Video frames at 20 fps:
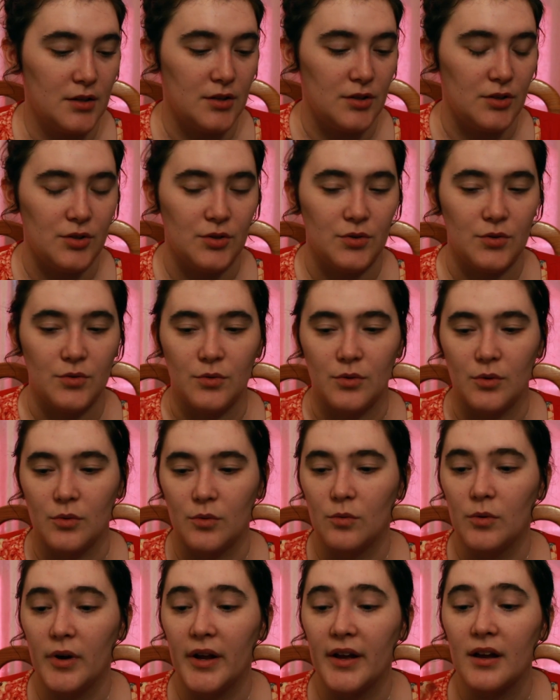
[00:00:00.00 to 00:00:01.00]
You
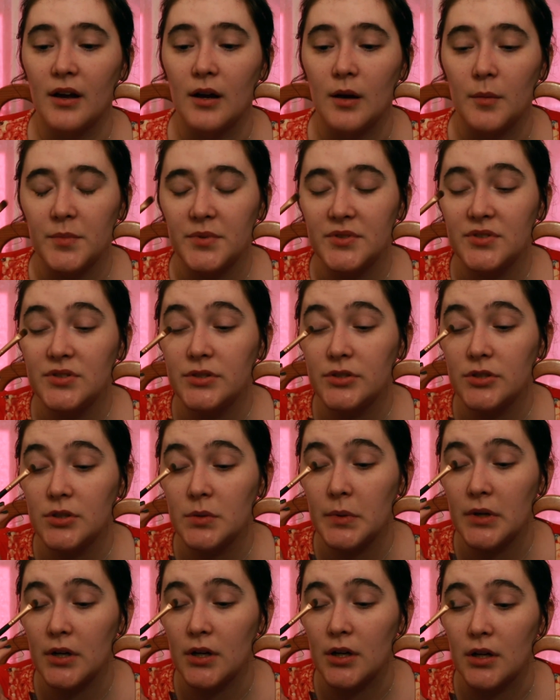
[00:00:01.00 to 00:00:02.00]
wake up
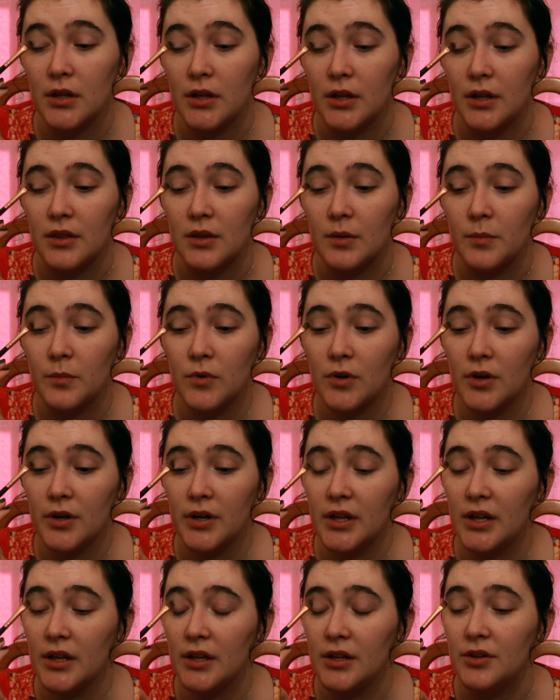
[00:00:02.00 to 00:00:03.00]
super early in the
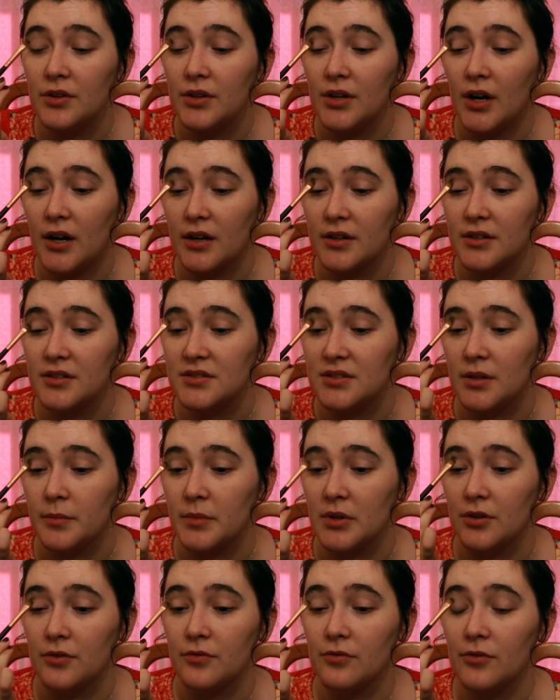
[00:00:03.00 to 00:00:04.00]
morning, you talk to some of
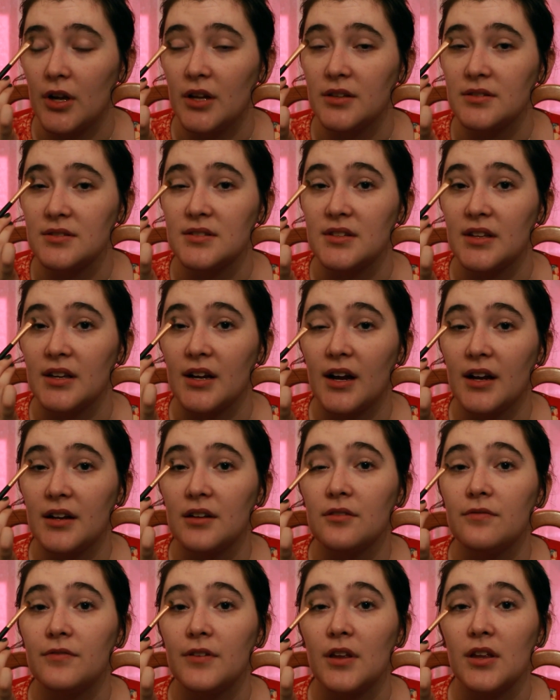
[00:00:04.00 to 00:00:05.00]
your friends, they kind
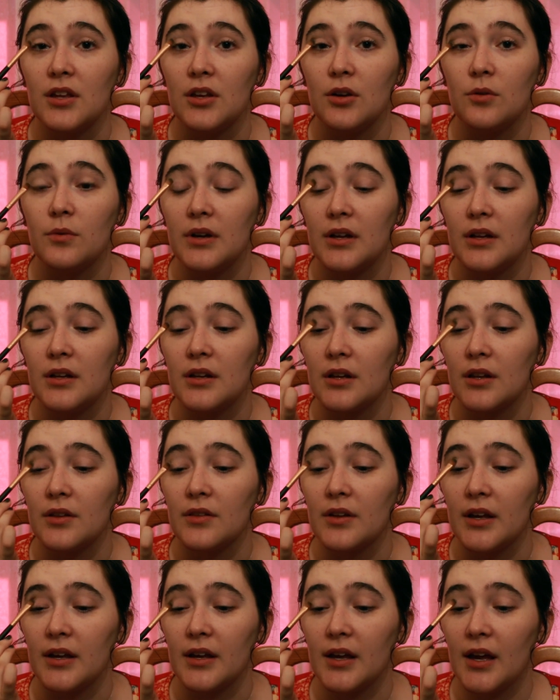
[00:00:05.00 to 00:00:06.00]
of fill you in on
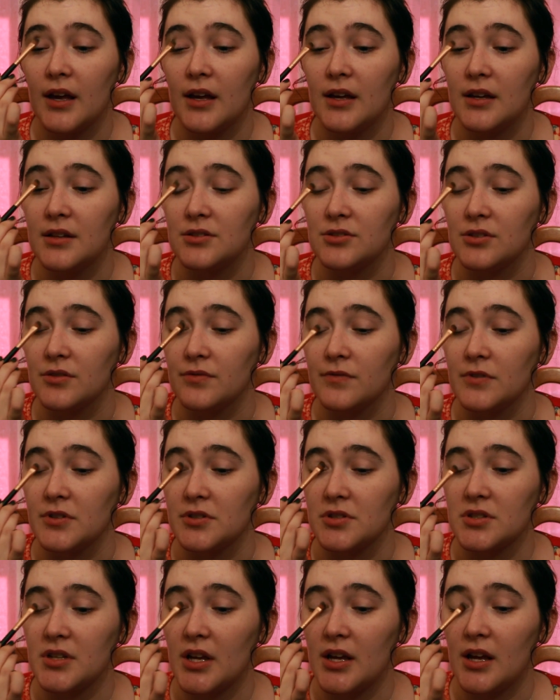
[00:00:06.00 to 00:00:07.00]
like, hey, it's your
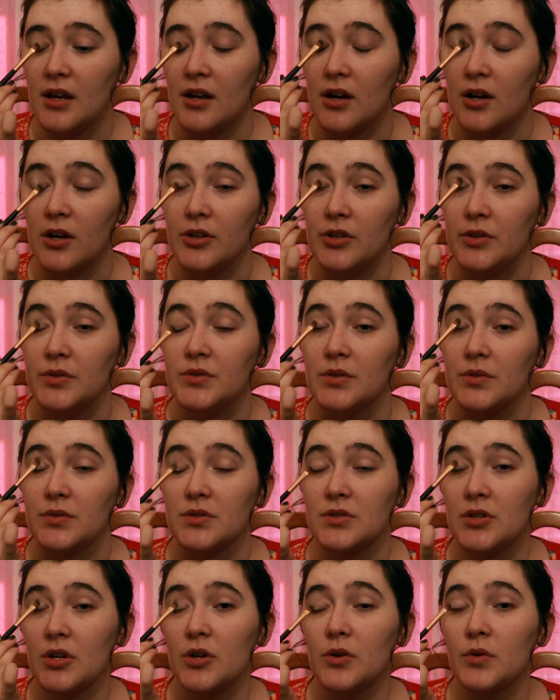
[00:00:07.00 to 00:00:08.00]
first day, aren't you so
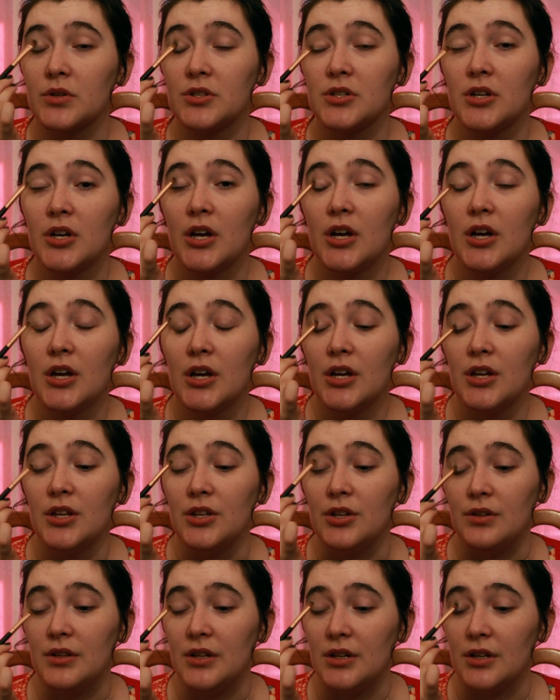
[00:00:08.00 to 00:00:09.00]
stoked?
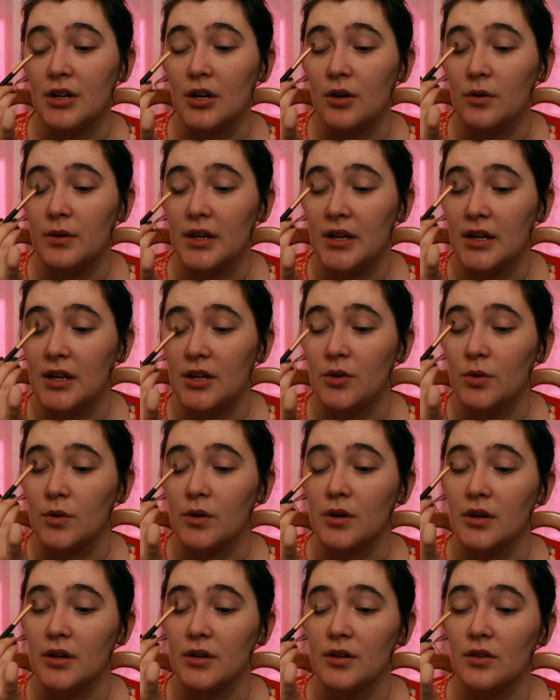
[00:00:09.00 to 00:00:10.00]
You need to go and get
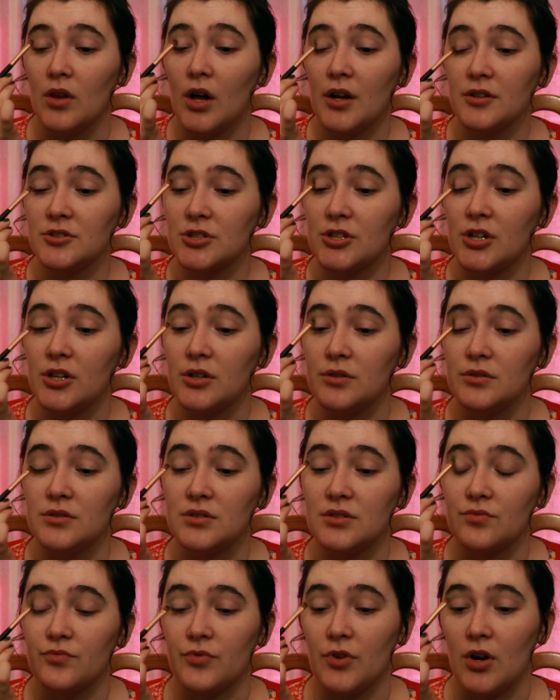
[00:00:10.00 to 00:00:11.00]
your launch
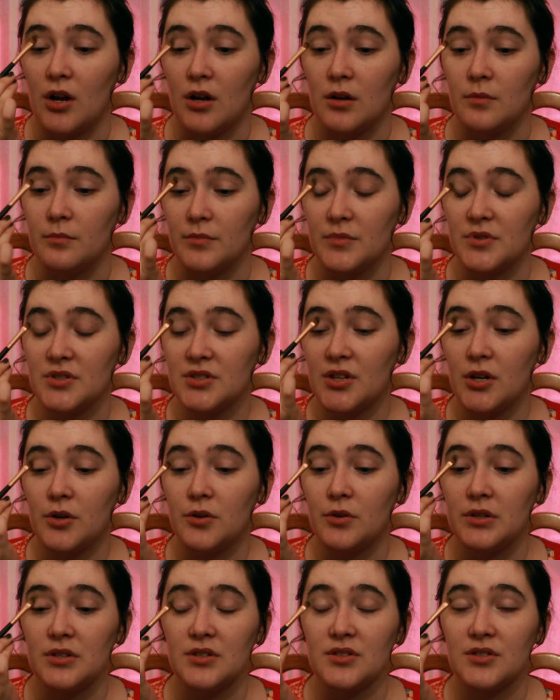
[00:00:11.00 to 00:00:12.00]
codes from
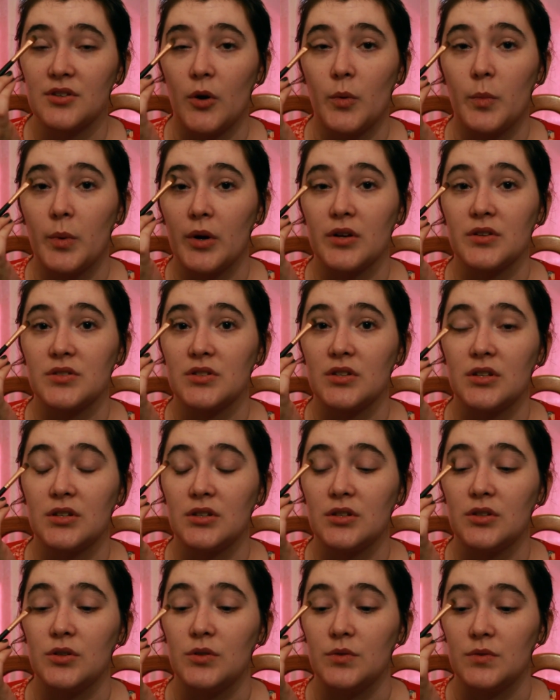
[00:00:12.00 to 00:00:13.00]
so-and-so
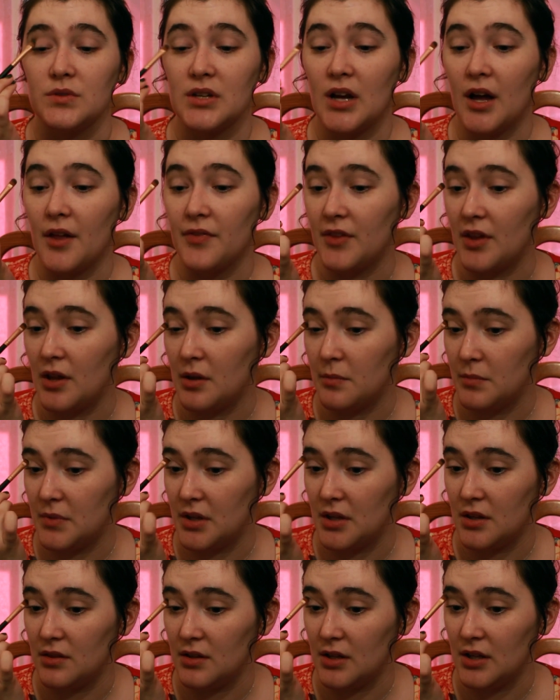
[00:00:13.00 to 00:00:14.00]
person who's got them
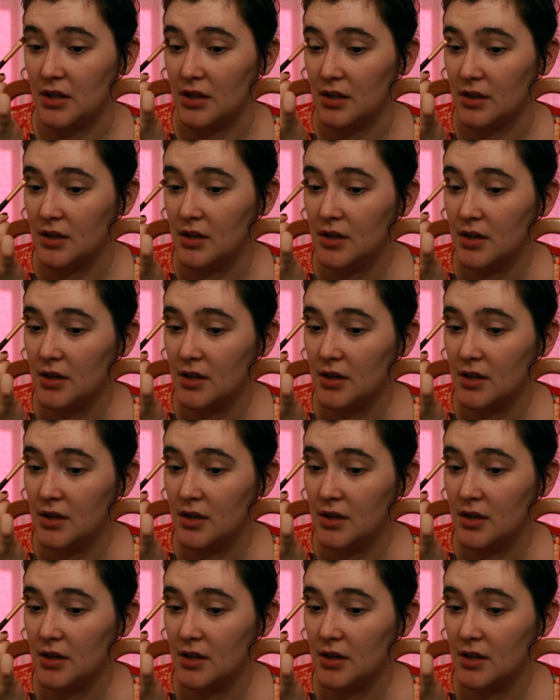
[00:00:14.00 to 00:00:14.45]
in the